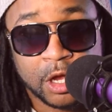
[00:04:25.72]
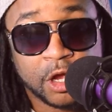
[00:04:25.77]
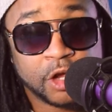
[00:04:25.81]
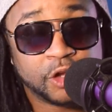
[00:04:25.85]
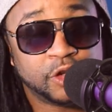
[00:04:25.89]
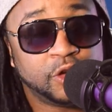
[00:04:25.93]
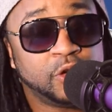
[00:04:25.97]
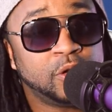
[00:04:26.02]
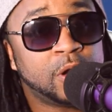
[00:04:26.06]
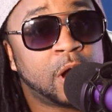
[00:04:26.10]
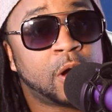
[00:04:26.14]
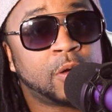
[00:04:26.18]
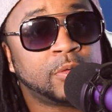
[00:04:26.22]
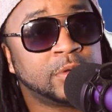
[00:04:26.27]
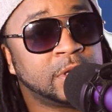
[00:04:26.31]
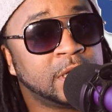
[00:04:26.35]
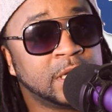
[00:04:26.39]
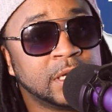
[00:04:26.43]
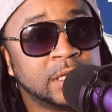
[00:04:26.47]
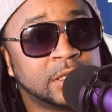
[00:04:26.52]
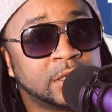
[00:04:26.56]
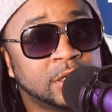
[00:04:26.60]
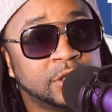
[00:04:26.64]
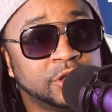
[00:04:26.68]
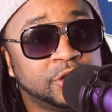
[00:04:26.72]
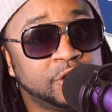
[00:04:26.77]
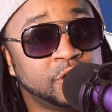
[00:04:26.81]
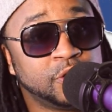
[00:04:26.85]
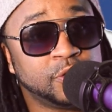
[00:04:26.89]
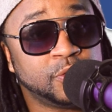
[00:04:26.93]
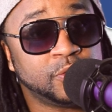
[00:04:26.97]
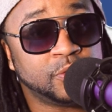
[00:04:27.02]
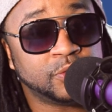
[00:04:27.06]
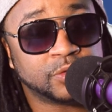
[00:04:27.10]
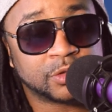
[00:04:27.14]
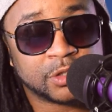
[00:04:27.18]
You don't need to
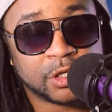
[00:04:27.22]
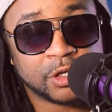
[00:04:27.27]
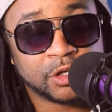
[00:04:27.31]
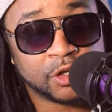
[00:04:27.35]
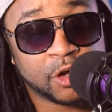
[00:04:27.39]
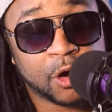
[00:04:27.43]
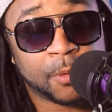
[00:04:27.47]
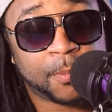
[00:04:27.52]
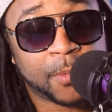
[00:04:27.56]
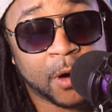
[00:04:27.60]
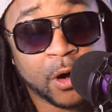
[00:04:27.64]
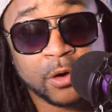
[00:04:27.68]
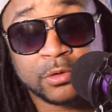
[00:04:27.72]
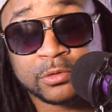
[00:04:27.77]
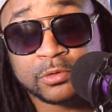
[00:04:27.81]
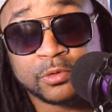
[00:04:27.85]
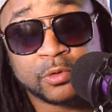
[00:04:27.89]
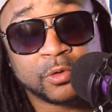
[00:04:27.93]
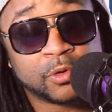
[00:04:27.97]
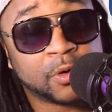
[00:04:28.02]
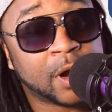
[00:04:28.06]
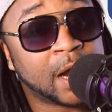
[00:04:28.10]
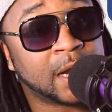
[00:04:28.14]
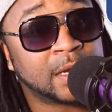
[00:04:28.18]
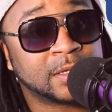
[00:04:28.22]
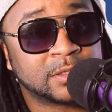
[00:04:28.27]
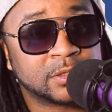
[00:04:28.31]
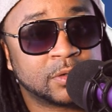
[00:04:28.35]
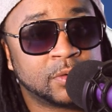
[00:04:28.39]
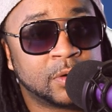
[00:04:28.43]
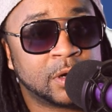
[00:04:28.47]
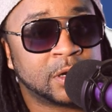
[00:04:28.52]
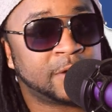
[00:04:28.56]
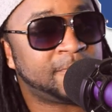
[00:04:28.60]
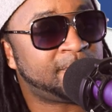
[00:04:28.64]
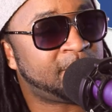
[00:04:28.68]
use your personal credit
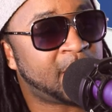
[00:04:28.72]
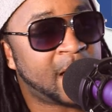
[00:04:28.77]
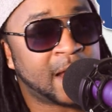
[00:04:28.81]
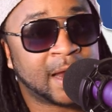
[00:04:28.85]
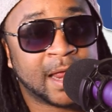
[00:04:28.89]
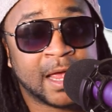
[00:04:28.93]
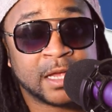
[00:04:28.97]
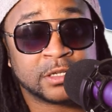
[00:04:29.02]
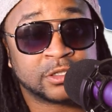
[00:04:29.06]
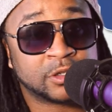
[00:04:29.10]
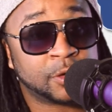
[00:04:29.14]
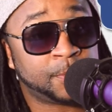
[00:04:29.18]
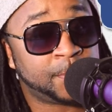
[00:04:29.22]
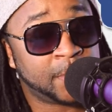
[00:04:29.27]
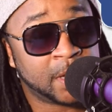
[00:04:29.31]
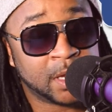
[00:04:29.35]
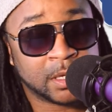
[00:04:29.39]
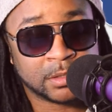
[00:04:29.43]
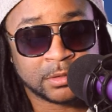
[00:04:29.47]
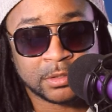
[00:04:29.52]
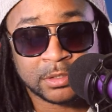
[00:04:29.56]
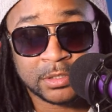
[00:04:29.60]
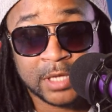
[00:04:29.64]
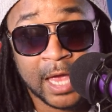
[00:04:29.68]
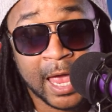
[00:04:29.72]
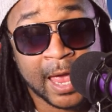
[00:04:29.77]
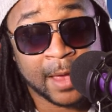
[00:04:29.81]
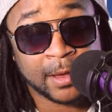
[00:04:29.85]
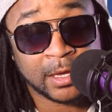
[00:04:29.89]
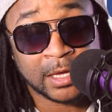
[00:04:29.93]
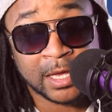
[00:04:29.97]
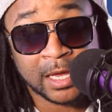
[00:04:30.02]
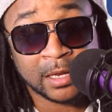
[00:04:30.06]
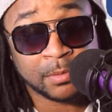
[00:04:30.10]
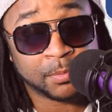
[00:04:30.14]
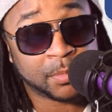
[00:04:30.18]
score to finance your business.
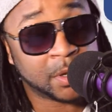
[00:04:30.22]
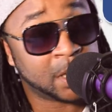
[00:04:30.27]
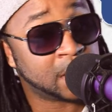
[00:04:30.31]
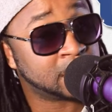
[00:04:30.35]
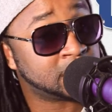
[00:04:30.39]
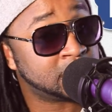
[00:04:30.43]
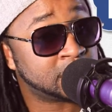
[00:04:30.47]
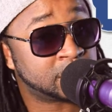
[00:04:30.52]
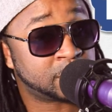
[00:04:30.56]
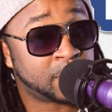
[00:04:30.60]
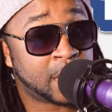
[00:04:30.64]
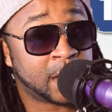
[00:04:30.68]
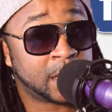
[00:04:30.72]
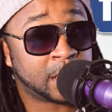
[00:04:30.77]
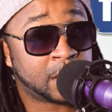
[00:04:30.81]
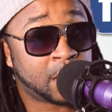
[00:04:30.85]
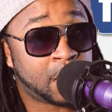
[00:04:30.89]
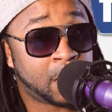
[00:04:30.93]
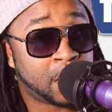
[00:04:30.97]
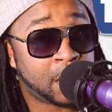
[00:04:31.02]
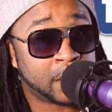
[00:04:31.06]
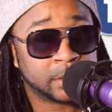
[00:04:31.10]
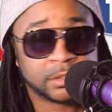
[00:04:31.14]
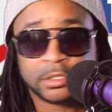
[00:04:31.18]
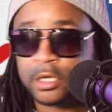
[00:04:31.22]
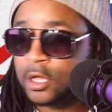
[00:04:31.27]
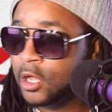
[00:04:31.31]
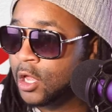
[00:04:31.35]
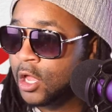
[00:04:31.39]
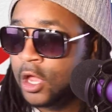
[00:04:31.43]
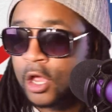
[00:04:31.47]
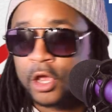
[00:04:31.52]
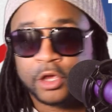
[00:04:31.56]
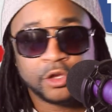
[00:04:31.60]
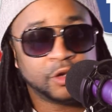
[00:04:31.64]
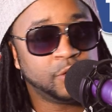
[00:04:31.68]
And getting business credit cards,
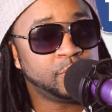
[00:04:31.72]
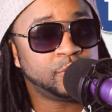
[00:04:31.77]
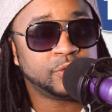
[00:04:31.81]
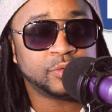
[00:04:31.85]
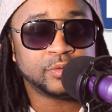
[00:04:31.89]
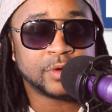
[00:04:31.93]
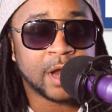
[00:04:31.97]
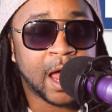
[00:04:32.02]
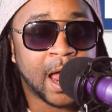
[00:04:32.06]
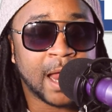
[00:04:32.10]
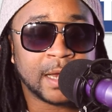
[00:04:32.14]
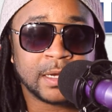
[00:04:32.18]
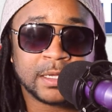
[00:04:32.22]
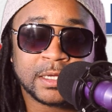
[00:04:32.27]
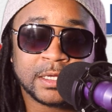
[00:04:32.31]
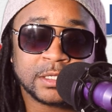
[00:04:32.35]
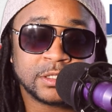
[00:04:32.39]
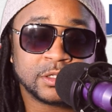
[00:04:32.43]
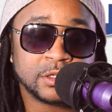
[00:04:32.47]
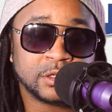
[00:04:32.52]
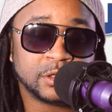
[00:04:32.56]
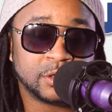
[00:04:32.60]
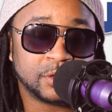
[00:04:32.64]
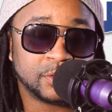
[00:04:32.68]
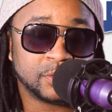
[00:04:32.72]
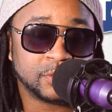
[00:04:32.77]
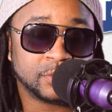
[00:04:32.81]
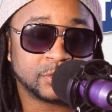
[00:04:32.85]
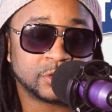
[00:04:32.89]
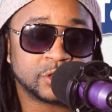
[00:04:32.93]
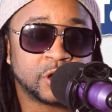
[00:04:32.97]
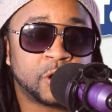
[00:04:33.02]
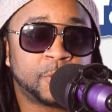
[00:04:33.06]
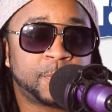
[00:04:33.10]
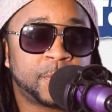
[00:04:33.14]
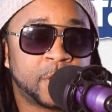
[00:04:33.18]
you do not need to
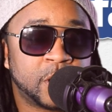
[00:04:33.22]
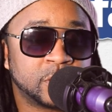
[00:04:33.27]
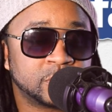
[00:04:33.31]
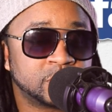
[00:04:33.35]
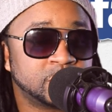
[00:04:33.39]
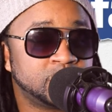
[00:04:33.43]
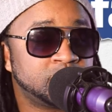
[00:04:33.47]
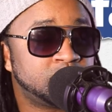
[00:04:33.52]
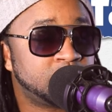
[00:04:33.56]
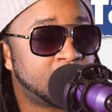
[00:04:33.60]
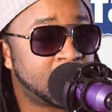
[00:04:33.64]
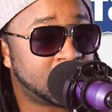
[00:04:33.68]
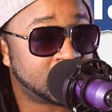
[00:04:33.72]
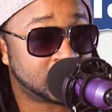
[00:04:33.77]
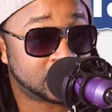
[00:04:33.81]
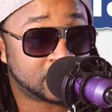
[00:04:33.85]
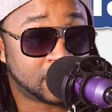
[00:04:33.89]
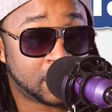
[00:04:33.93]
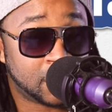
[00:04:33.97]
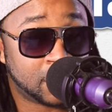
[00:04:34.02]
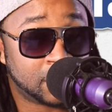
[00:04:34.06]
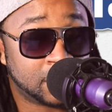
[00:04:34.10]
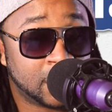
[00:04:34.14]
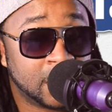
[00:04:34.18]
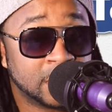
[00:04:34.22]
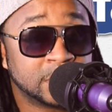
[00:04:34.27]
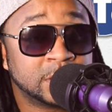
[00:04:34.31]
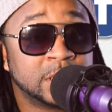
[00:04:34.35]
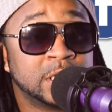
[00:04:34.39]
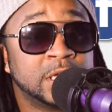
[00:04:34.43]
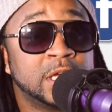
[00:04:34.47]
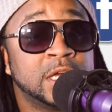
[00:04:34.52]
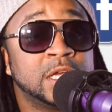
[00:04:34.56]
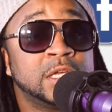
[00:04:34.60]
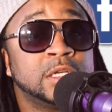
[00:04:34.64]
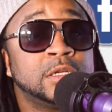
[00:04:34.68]
use your personal credit score to
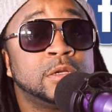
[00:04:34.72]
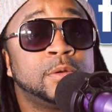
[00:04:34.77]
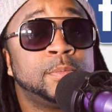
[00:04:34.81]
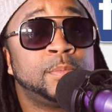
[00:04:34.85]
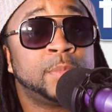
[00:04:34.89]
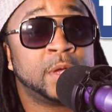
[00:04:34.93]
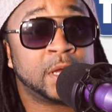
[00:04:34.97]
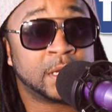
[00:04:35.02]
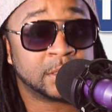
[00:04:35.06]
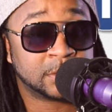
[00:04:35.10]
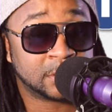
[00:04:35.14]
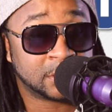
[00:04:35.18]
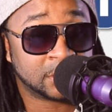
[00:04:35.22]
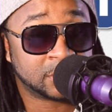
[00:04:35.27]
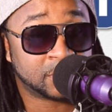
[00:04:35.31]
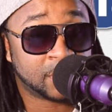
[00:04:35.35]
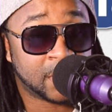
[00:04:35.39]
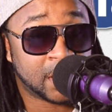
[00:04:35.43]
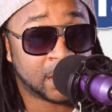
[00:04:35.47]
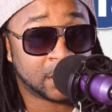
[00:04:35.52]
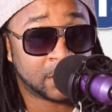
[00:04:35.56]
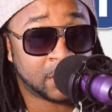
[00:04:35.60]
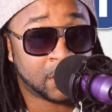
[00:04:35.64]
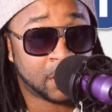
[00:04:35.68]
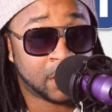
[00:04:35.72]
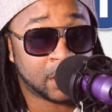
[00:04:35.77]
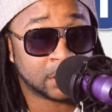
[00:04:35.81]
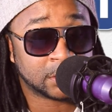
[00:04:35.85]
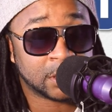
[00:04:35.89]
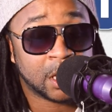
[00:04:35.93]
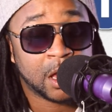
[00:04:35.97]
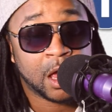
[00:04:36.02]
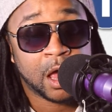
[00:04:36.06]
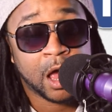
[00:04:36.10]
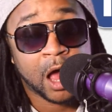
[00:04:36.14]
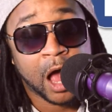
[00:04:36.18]
get business credit cards.